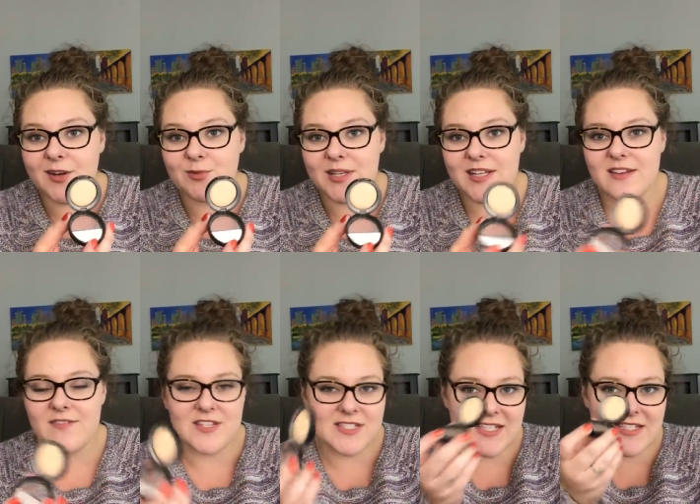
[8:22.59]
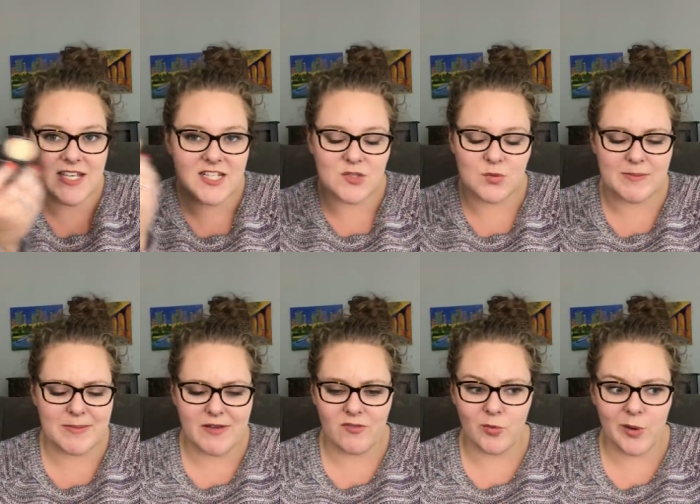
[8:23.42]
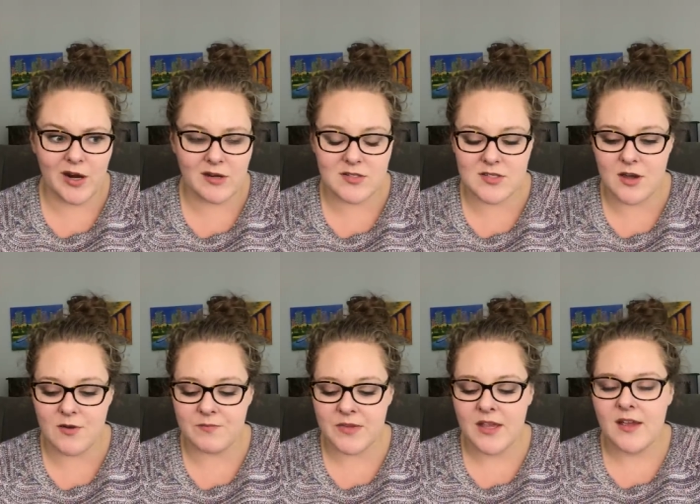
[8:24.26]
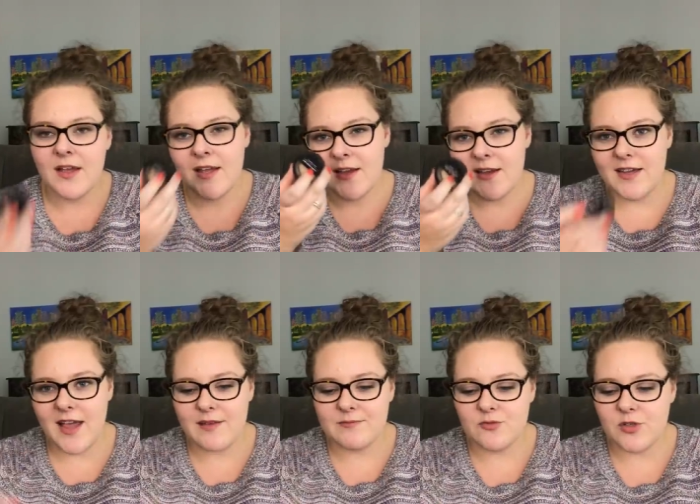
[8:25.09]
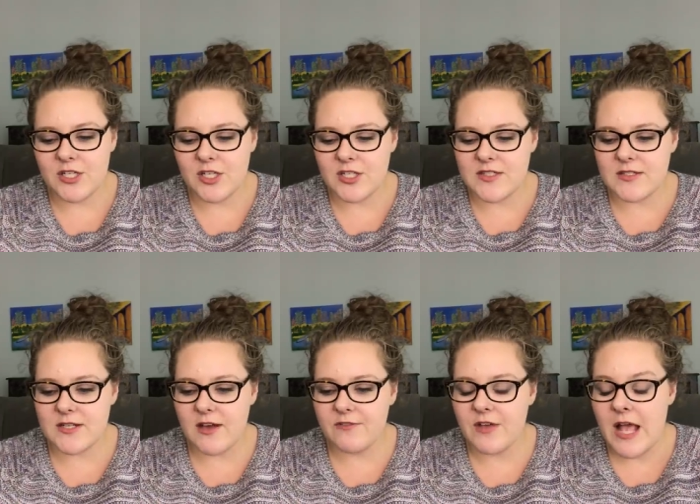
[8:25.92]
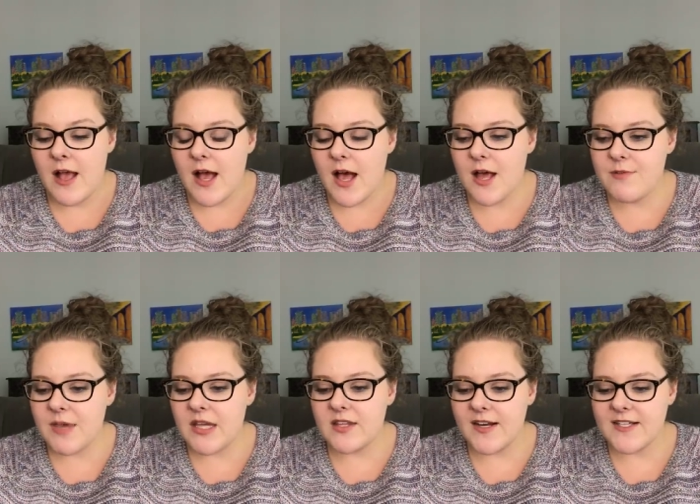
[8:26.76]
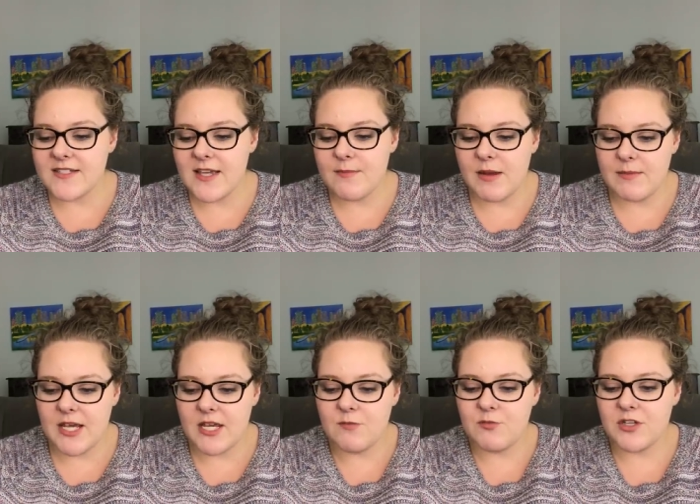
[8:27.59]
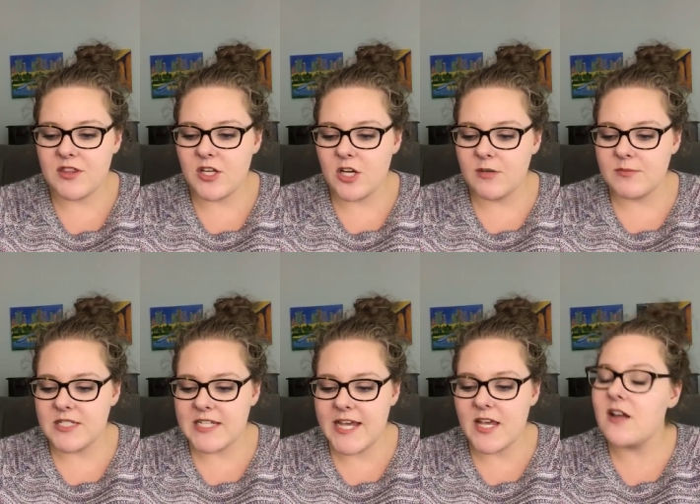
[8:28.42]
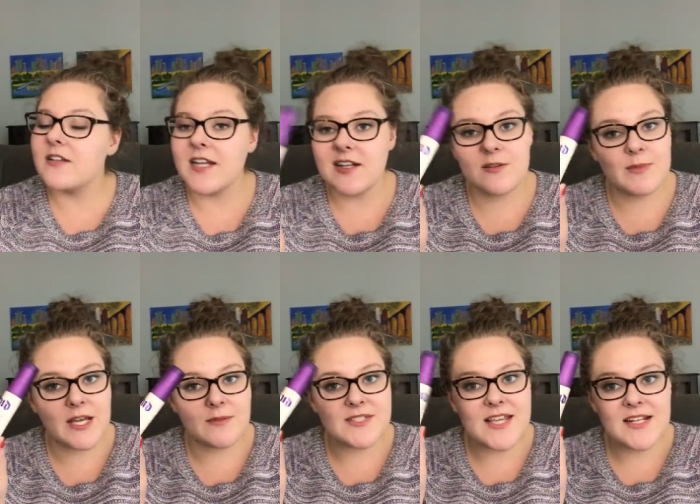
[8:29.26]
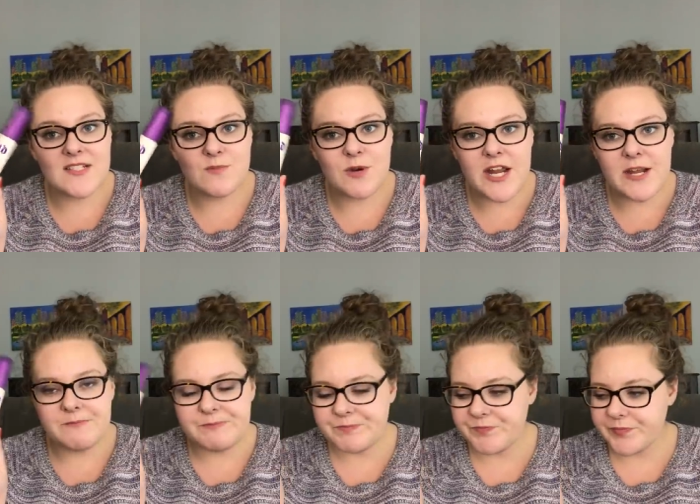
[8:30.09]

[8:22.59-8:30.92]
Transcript: I really love this. This I sweep everywhere, so yeah, really good stuff. Um, and then I set my makeup with the Urban Decay All Nighter Makeup Setting Spray.